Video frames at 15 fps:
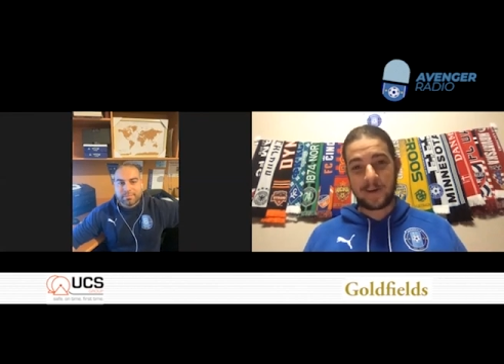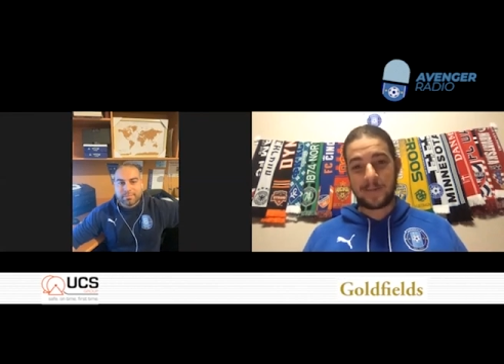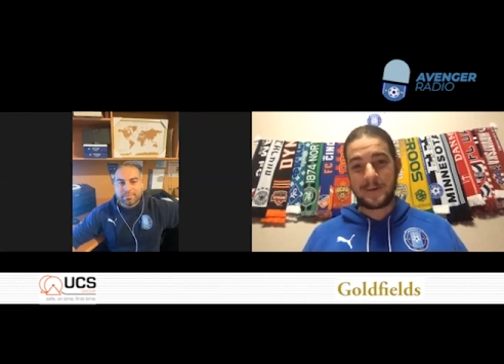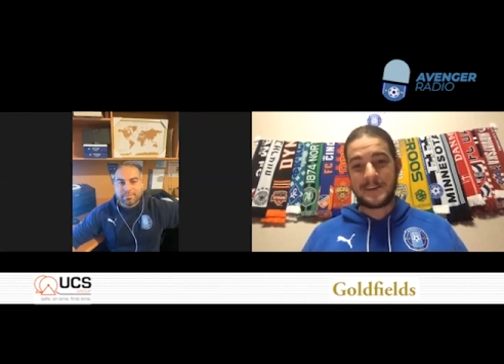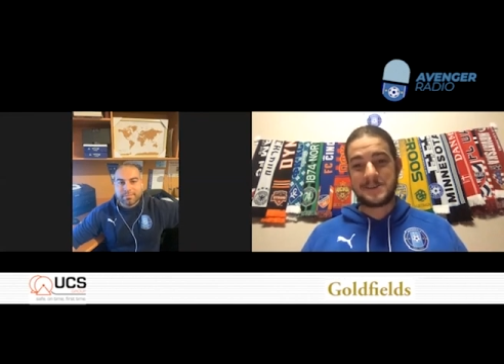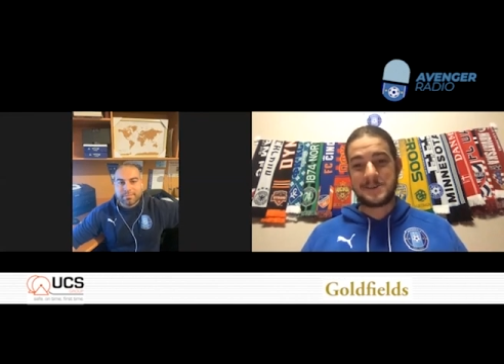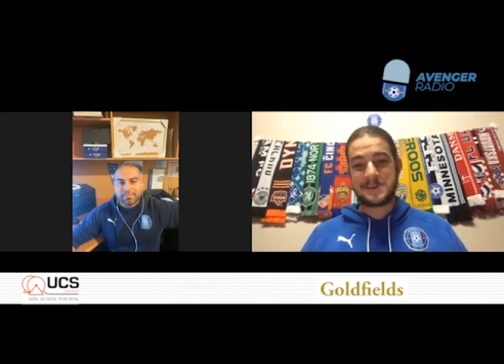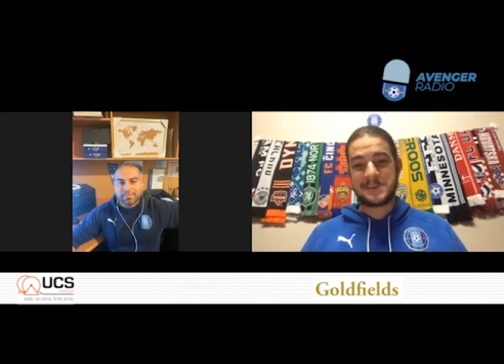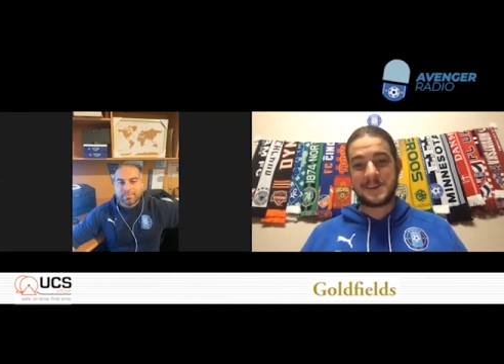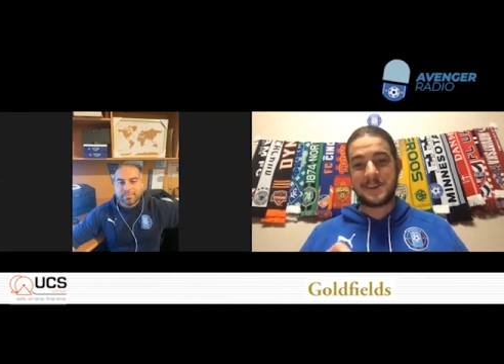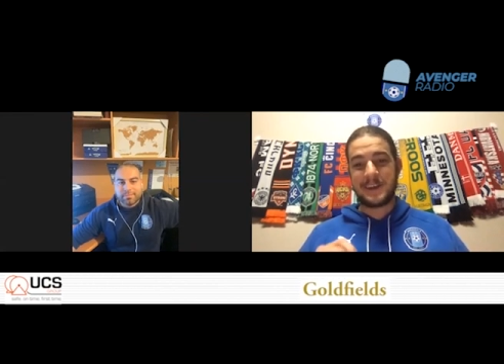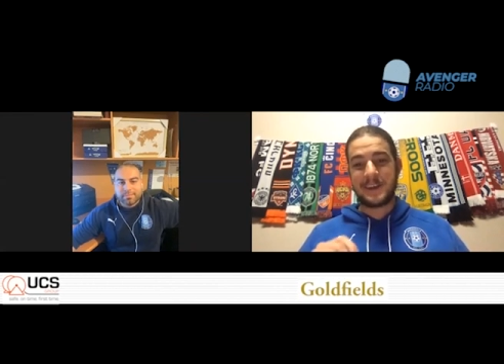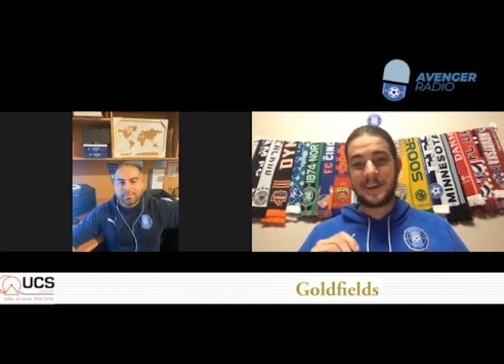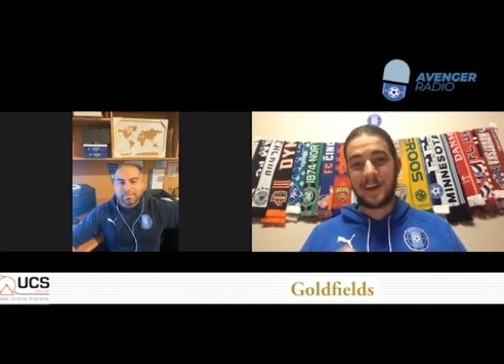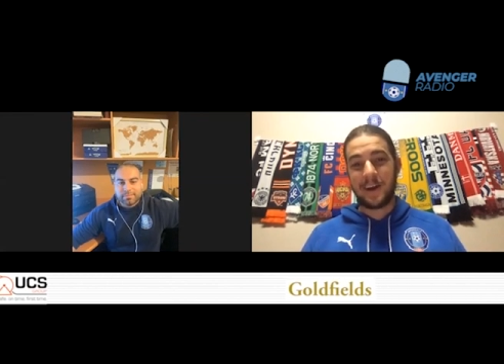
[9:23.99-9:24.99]
but he's also
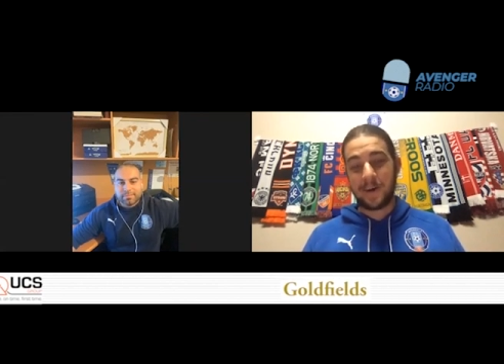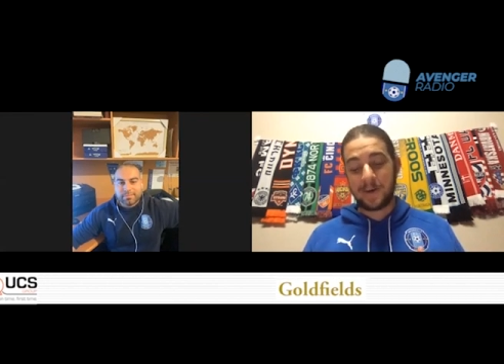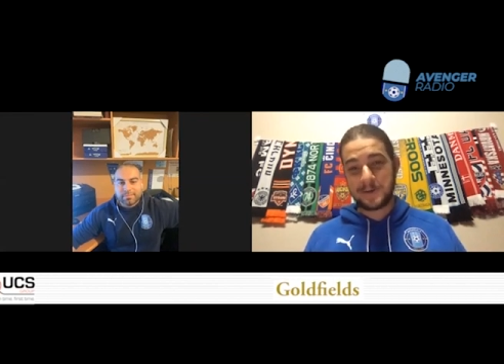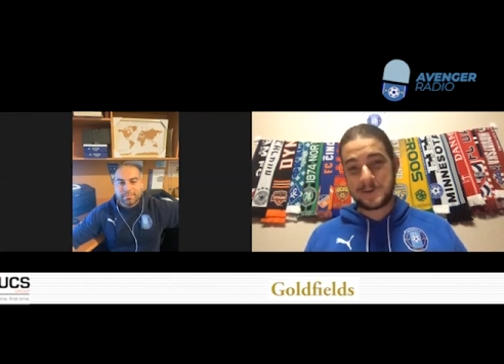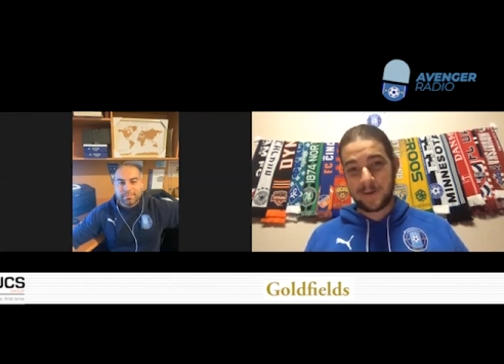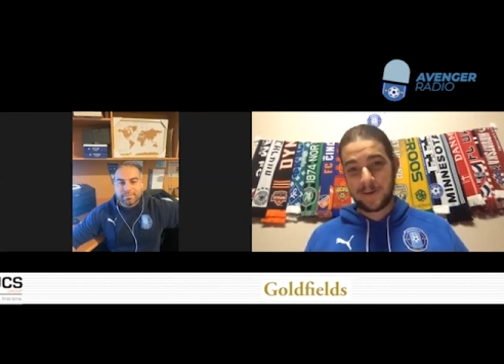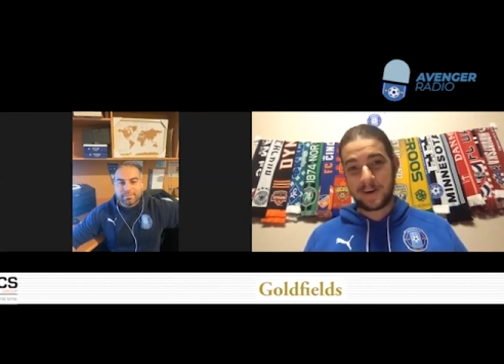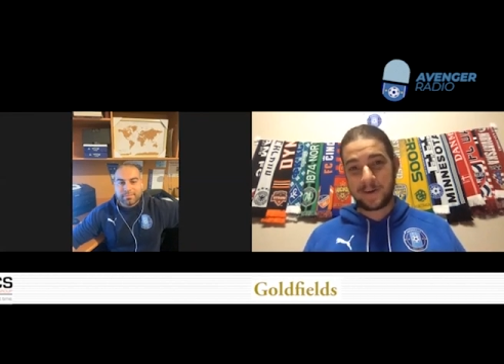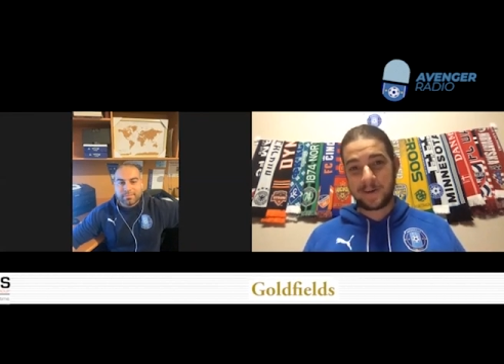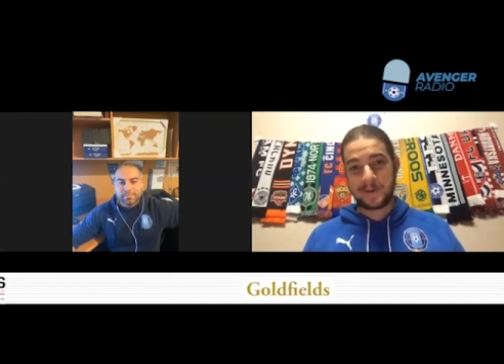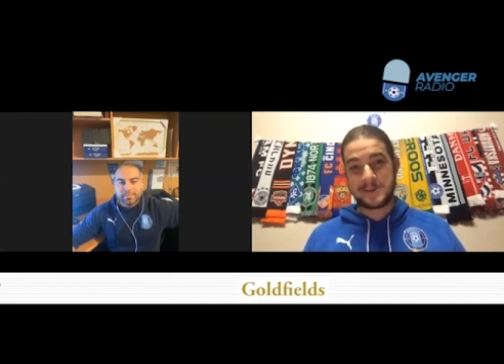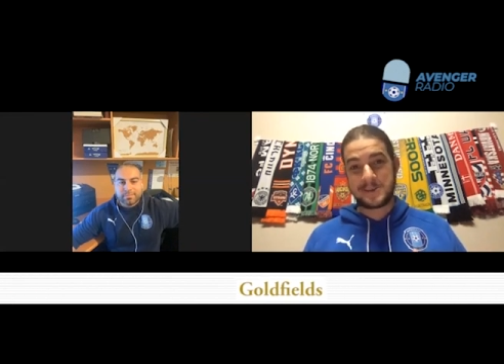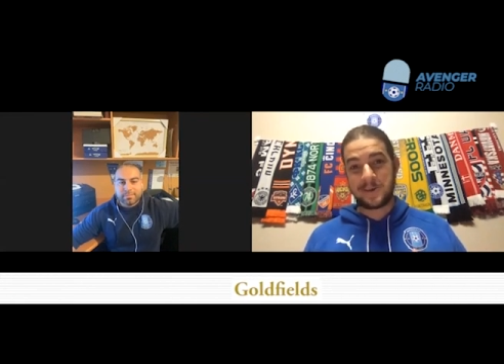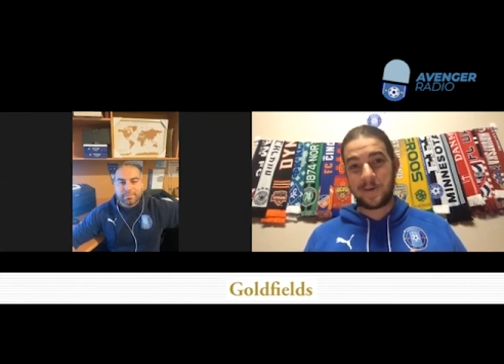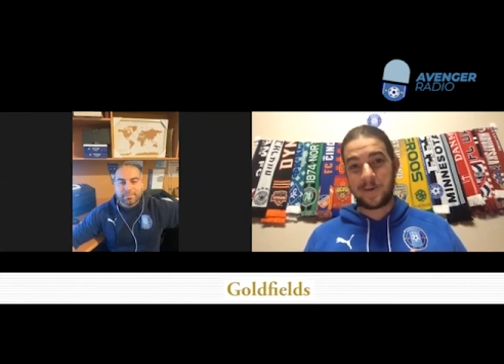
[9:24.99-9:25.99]
the goals record
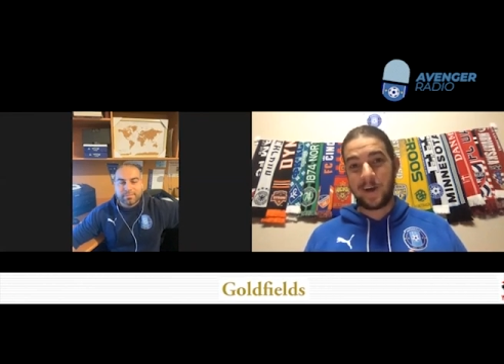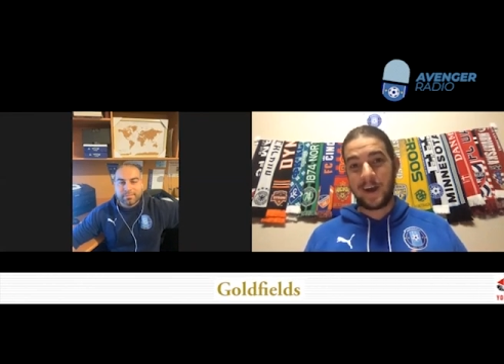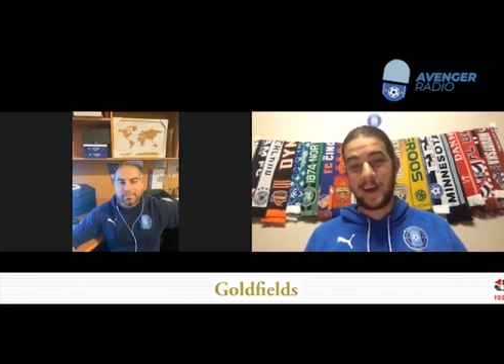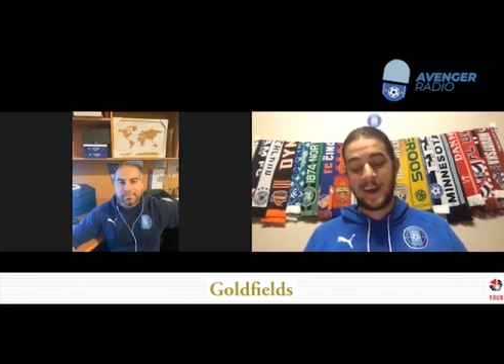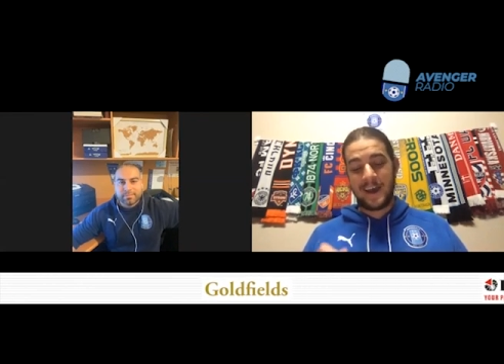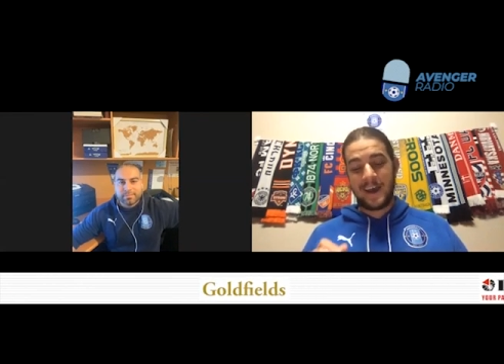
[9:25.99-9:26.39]
scorer